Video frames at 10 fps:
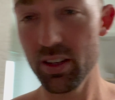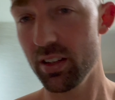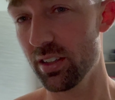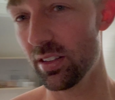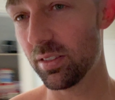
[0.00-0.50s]

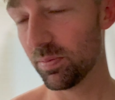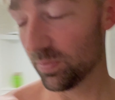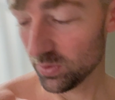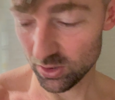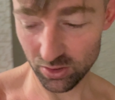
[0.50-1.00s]
Um,
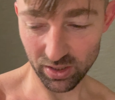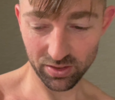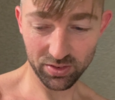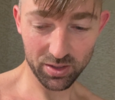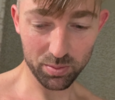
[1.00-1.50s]
trying to
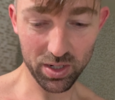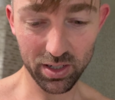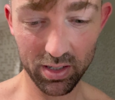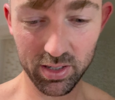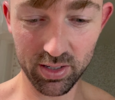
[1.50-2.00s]
find my,
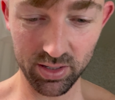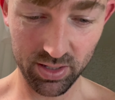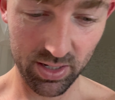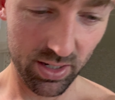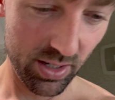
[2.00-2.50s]

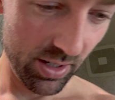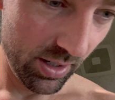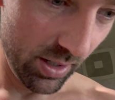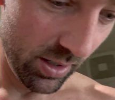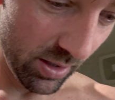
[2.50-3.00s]

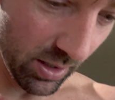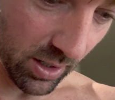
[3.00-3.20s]
there